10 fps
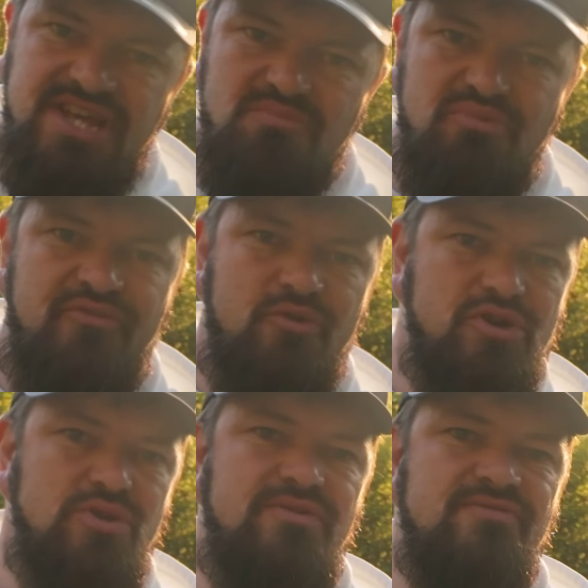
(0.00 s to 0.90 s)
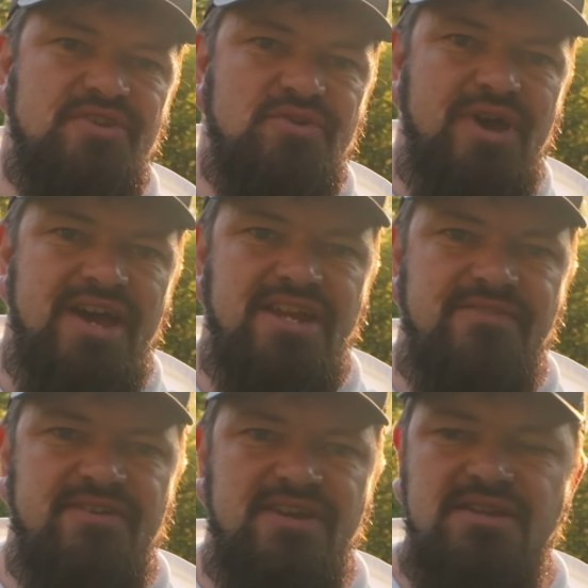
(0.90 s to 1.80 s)
tip before you even do
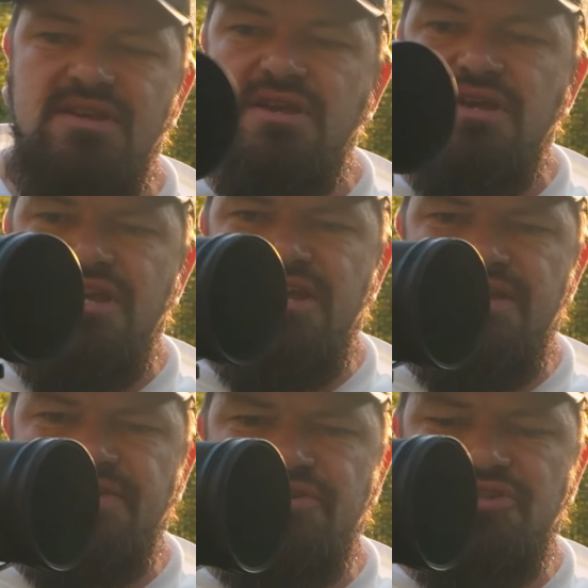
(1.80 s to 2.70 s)
anything is